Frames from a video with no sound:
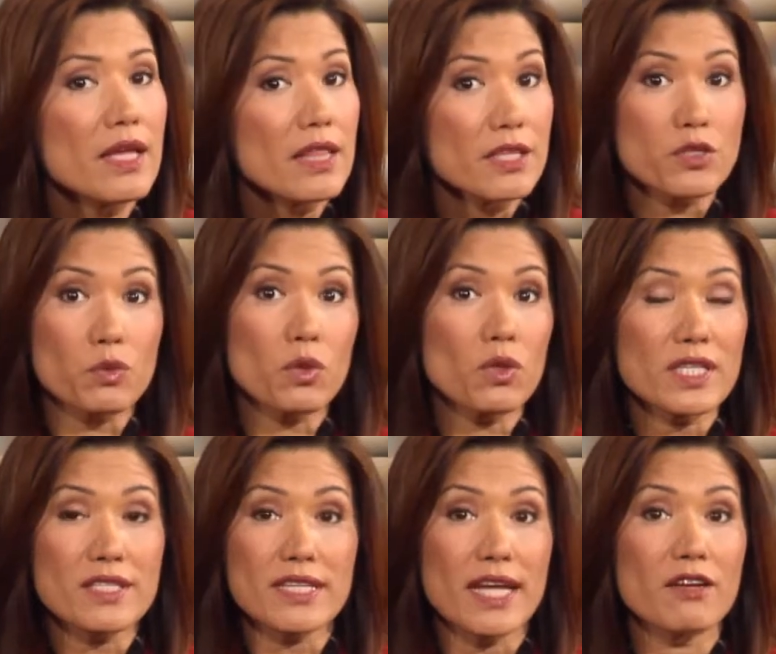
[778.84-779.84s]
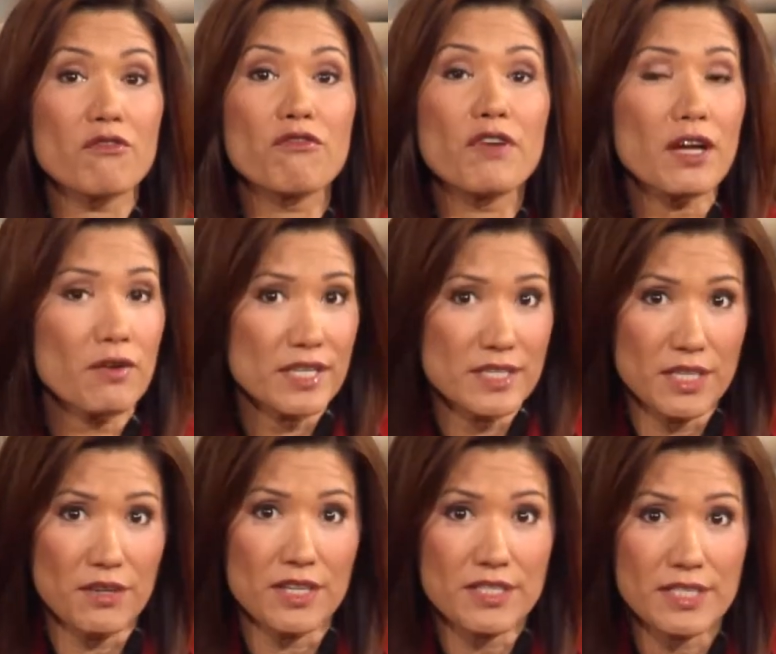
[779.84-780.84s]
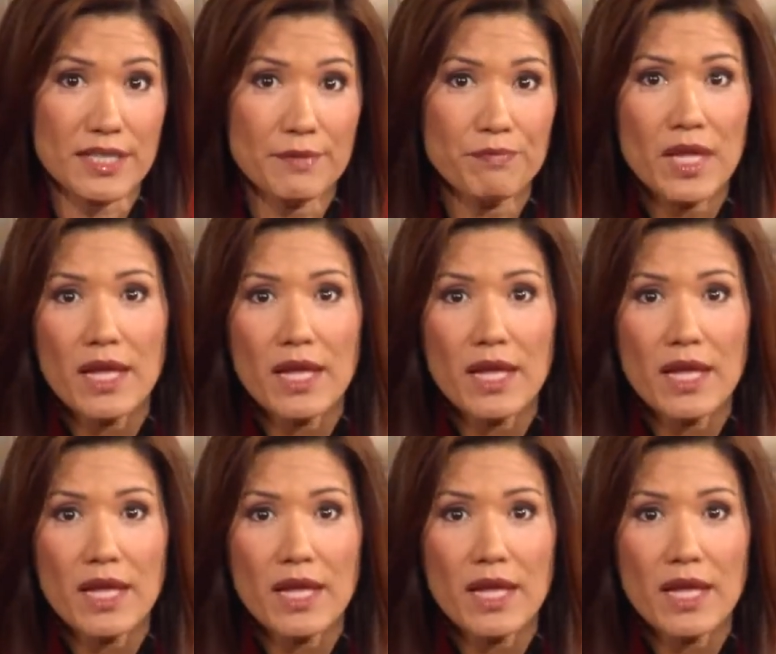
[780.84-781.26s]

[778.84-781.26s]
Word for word: This rule is taken very seriously.